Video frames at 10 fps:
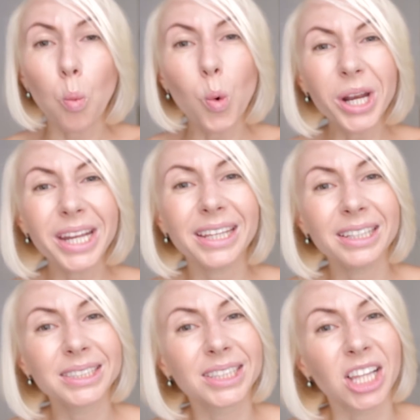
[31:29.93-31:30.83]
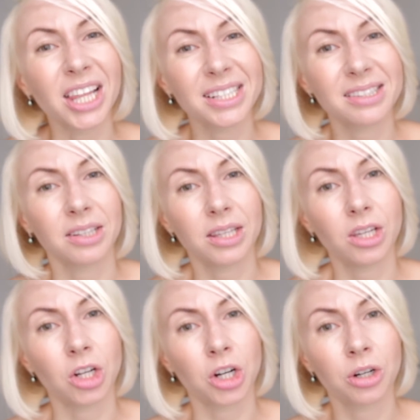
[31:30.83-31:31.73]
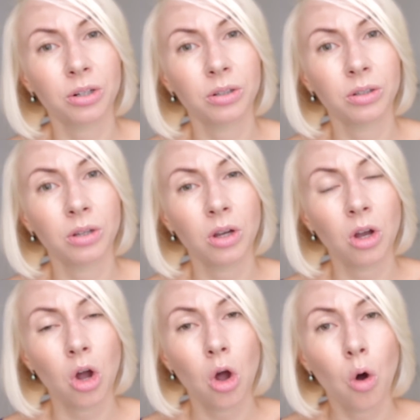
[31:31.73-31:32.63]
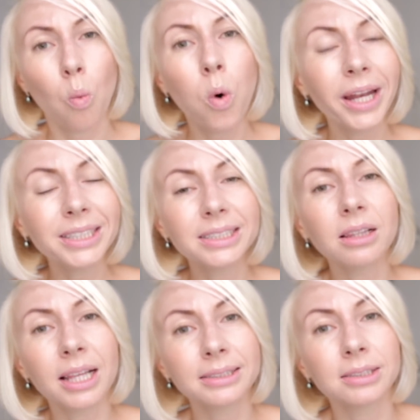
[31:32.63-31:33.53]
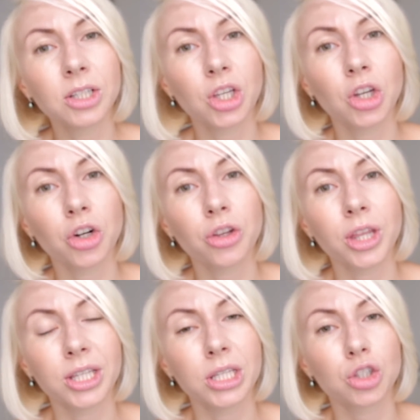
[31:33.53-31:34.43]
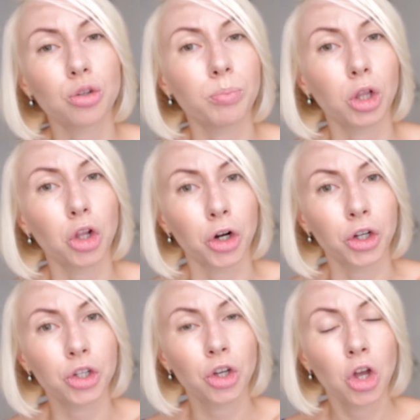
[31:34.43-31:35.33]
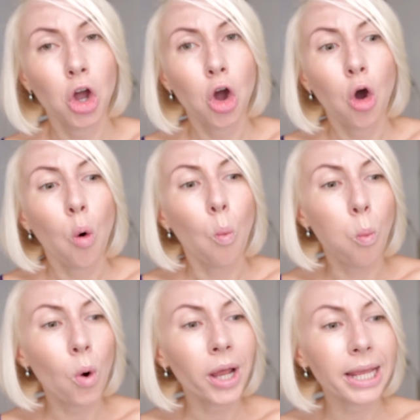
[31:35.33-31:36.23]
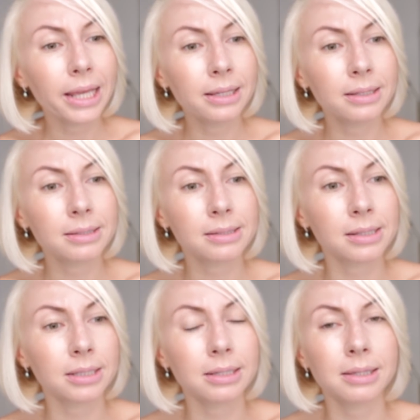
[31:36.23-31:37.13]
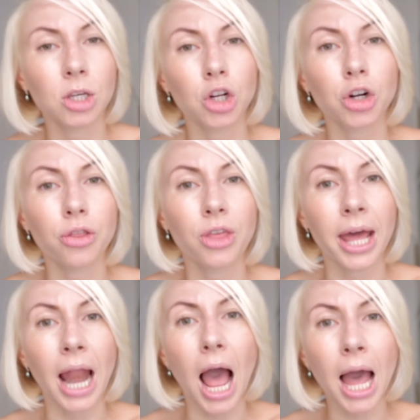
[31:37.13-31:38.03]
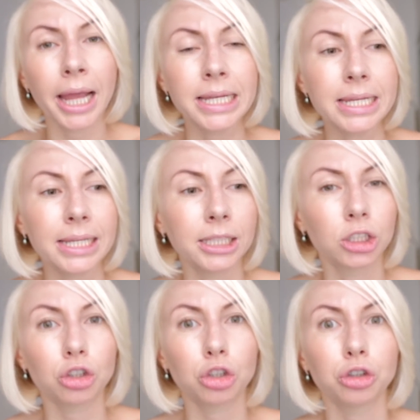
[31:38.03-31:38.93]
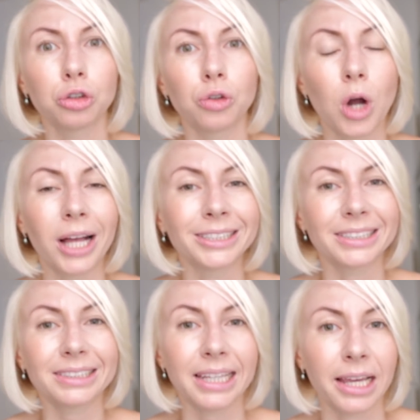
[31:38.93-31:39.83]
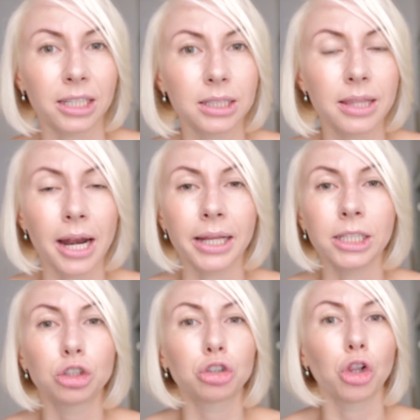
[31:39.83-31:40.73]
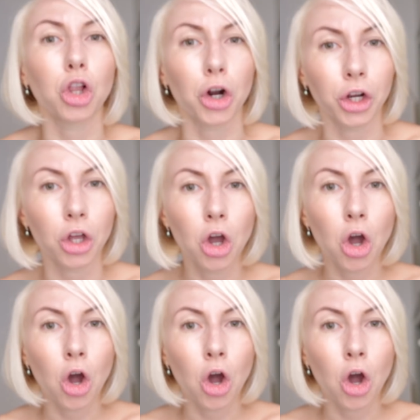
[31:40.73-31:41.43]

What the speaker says: what is the lesson here? What is the lesson here that needs to be learned? What is it here that I need to understand, that I need to learn?